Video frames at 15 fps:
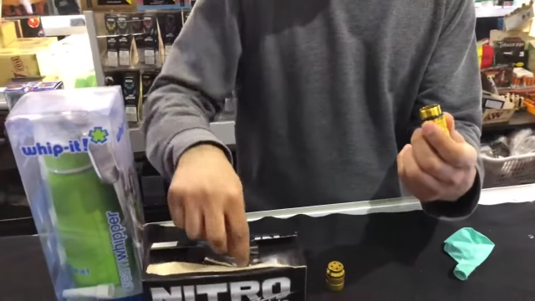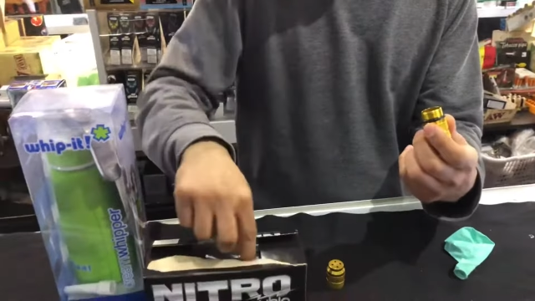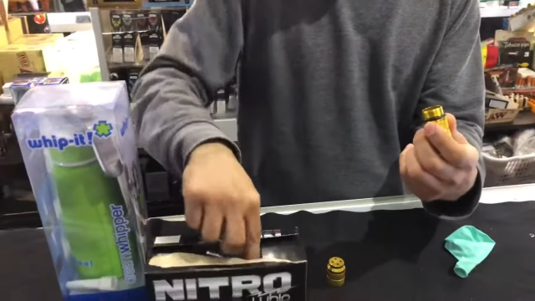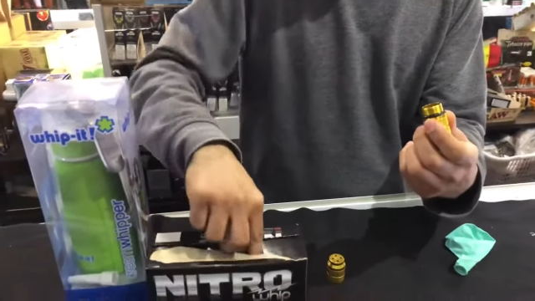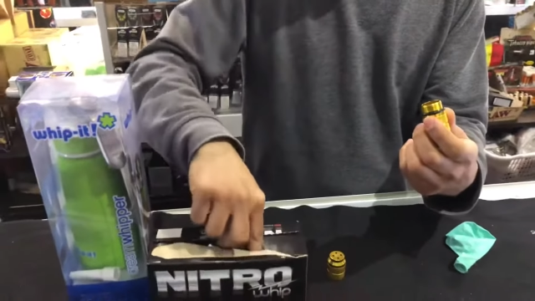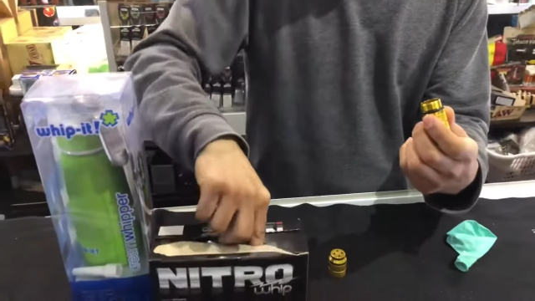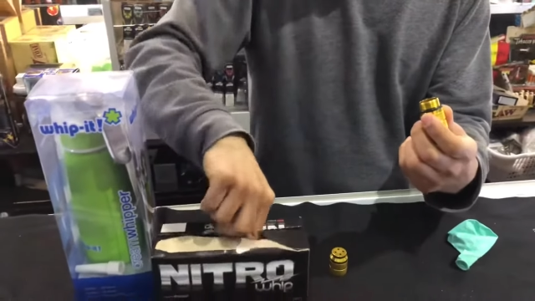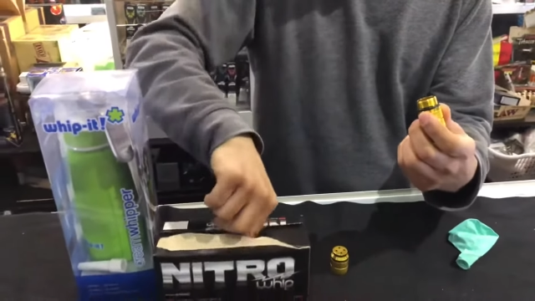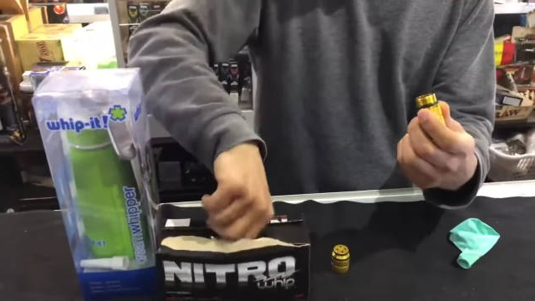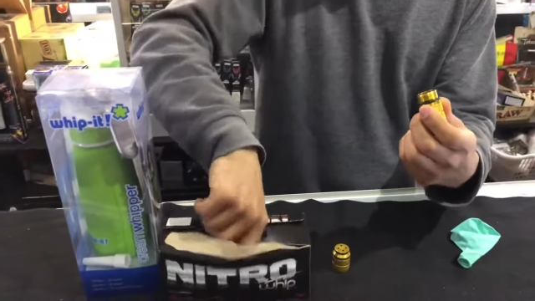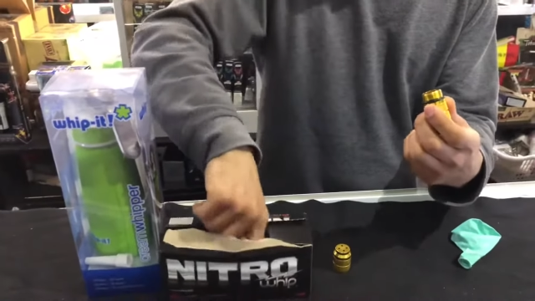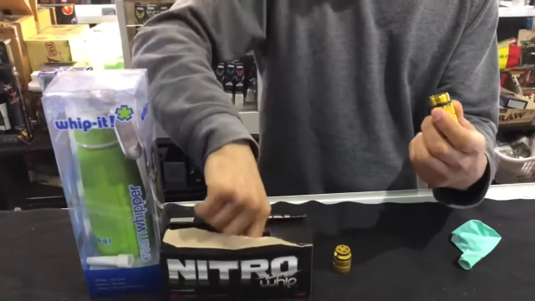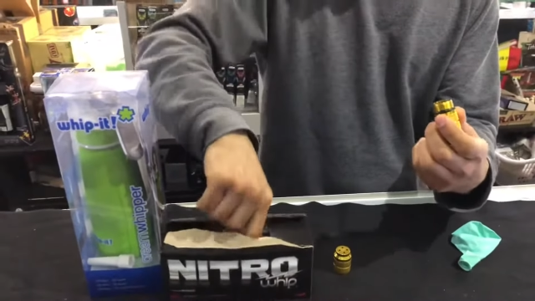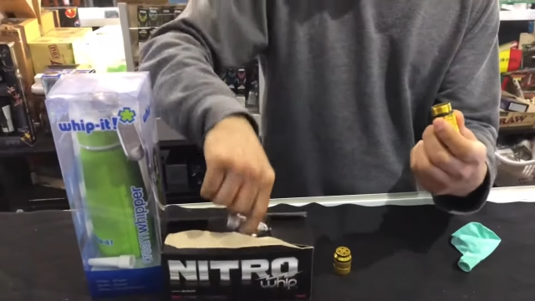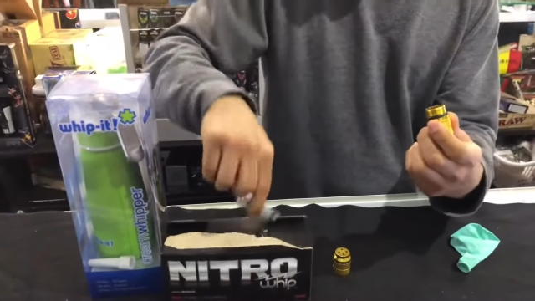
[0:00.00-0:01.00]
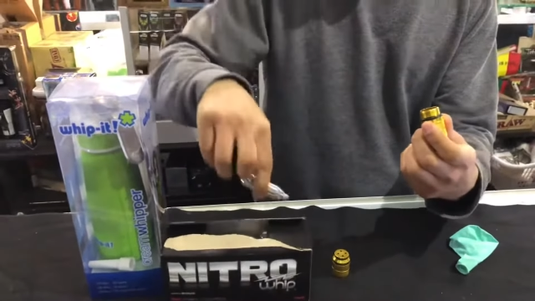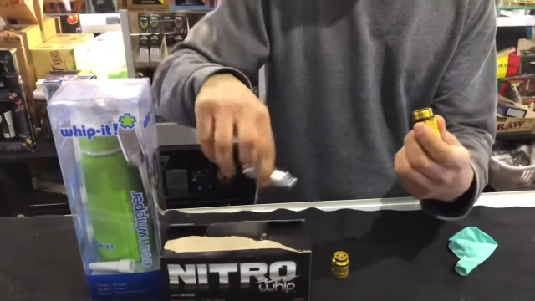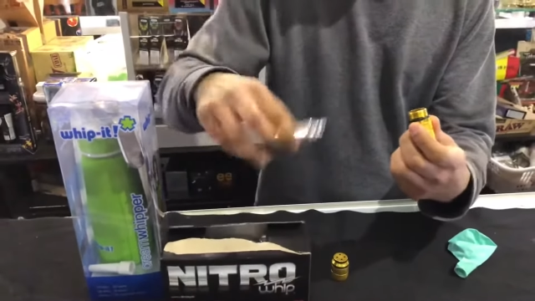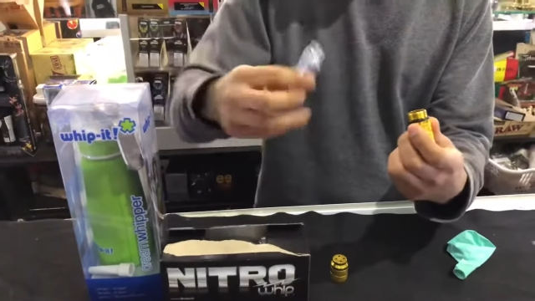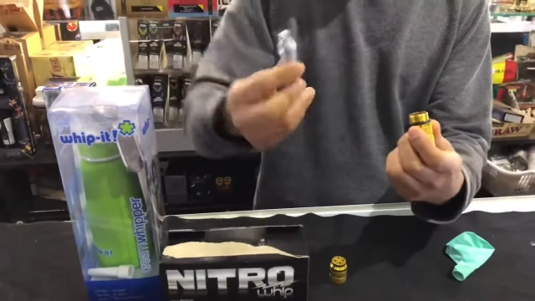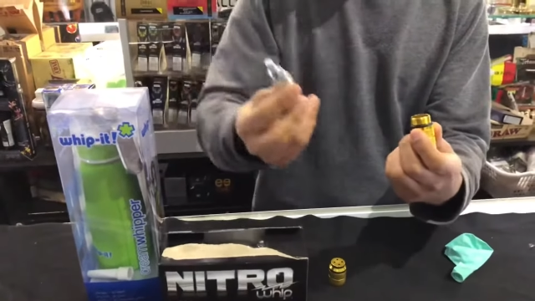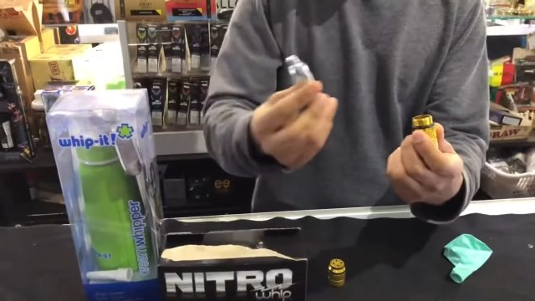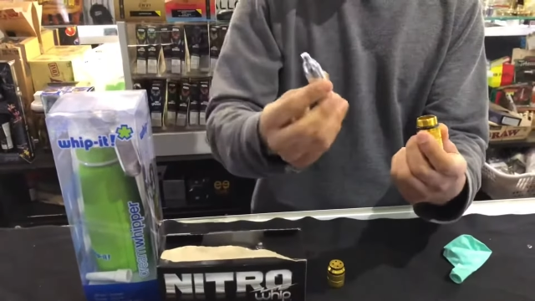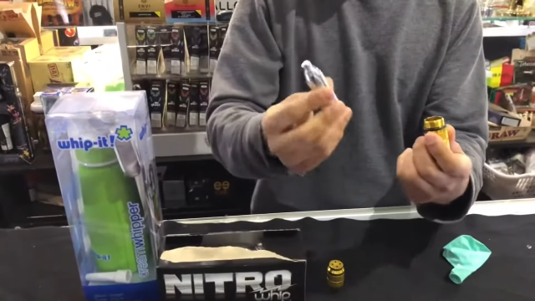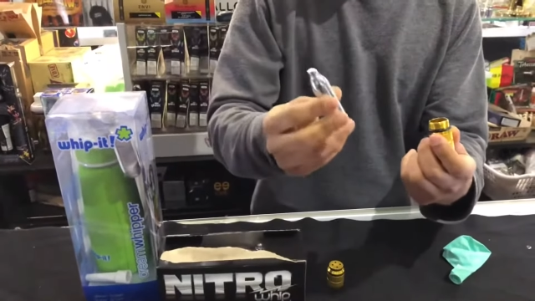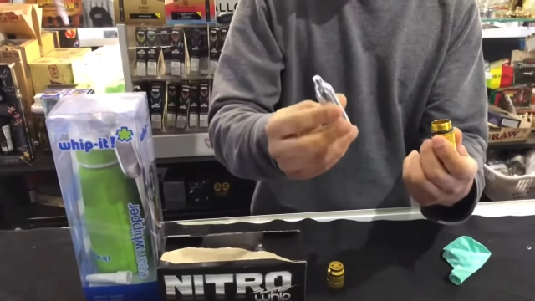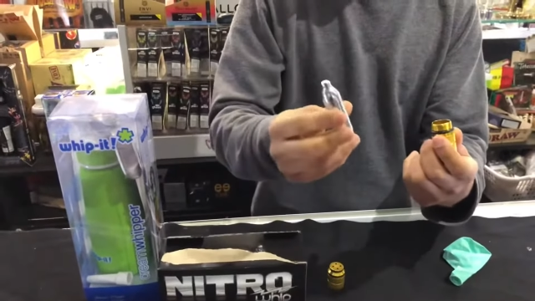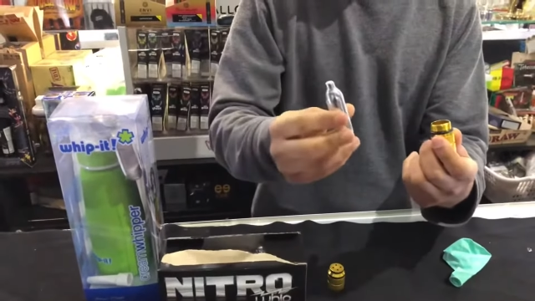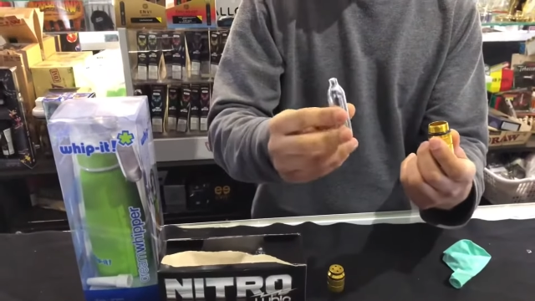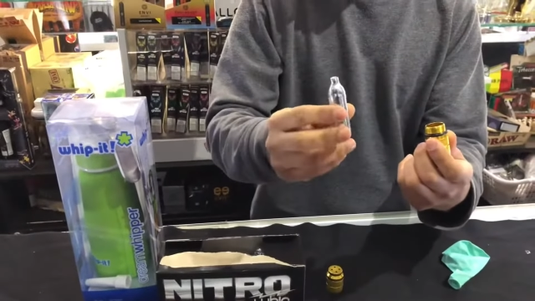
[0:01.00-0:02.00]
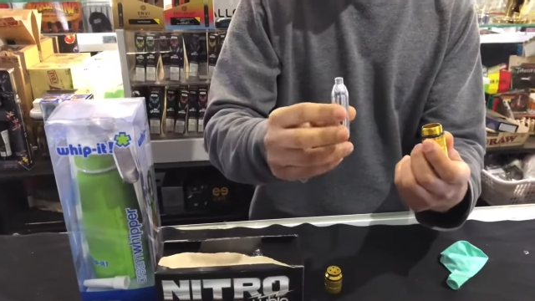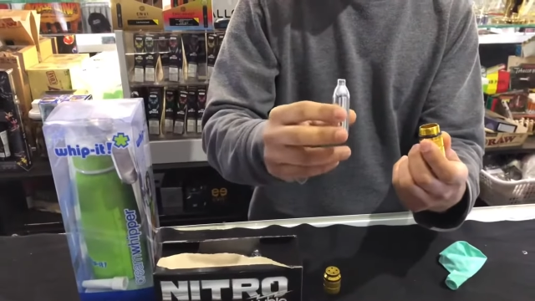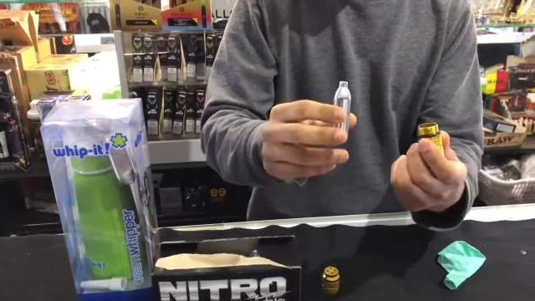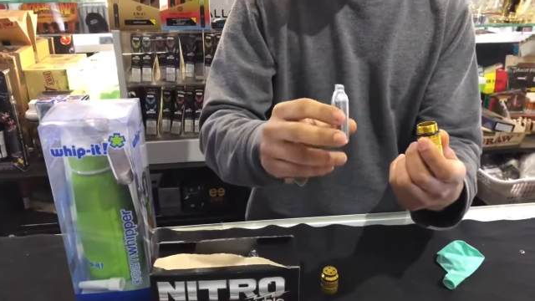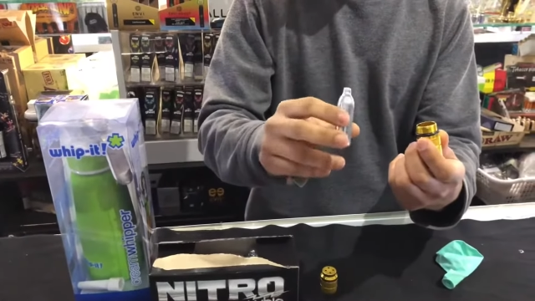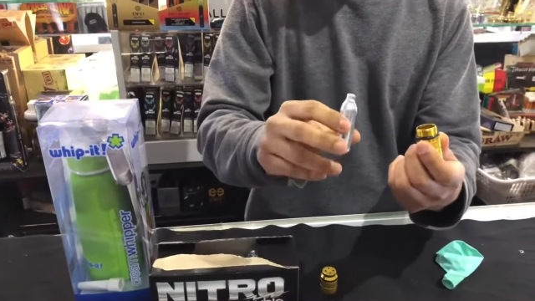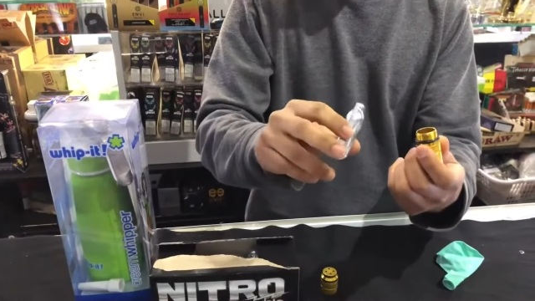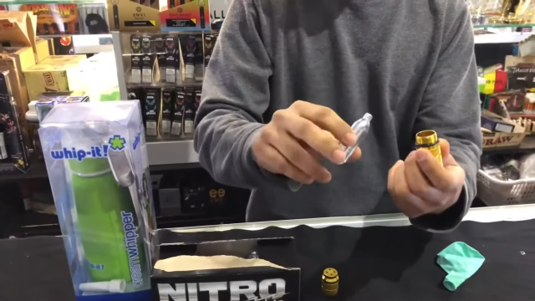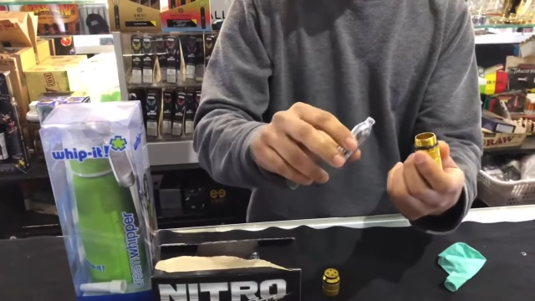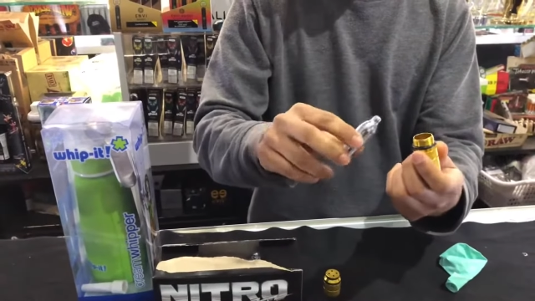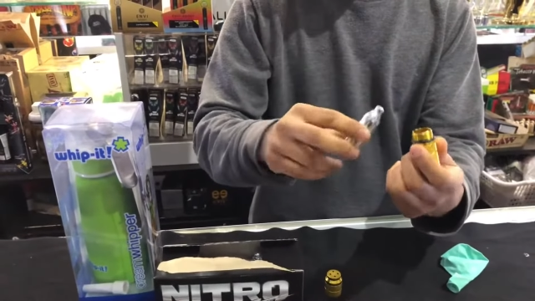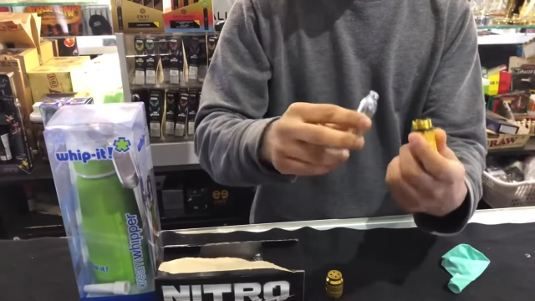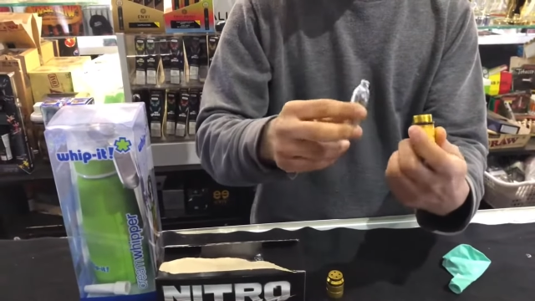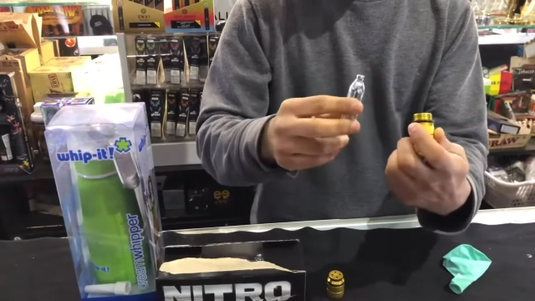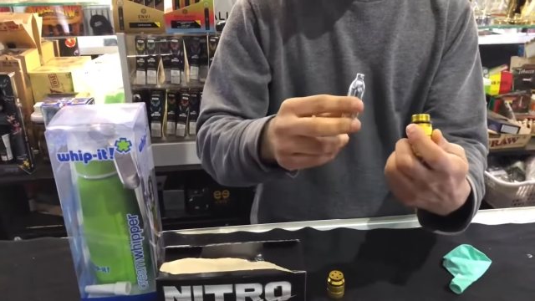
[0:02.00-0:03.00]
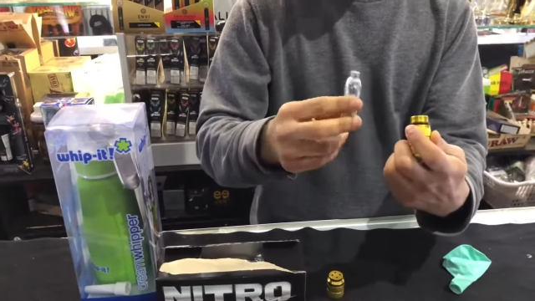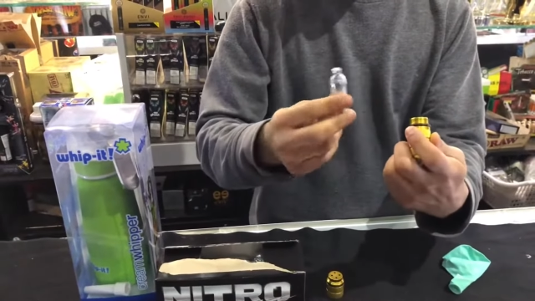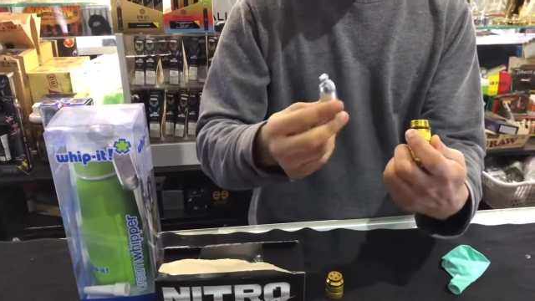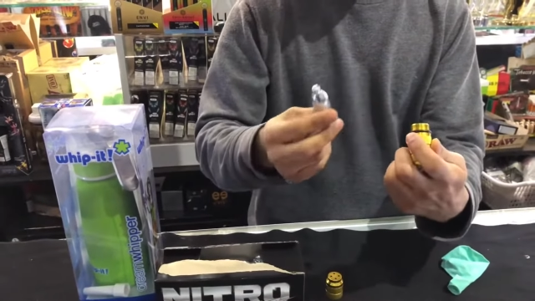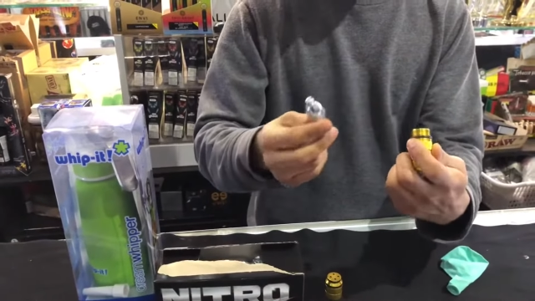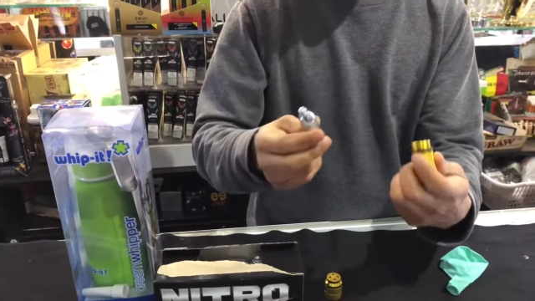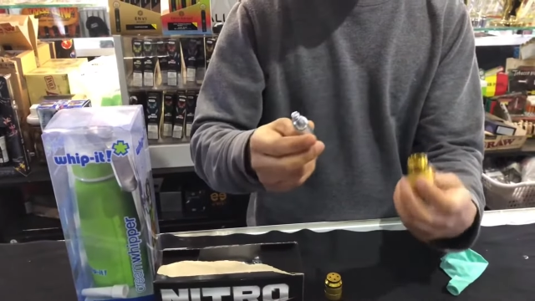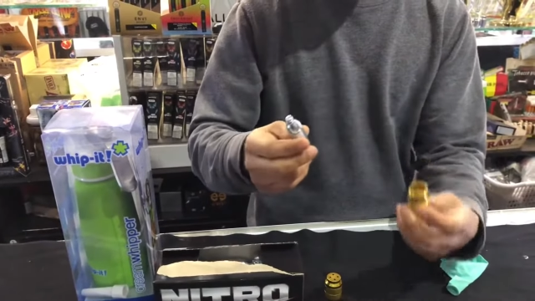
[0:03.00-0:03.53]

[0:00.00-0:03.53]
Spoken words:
[unreadable: no face in view]